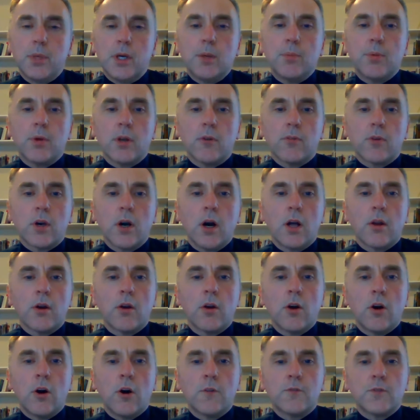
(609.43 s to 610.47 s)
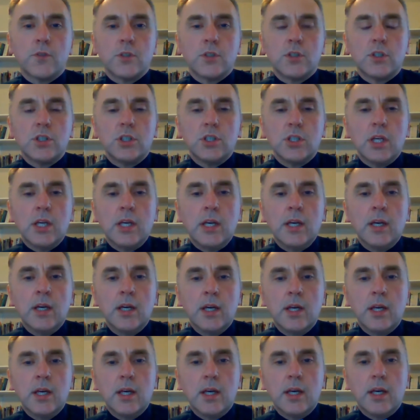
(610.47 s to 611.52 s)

people of color often see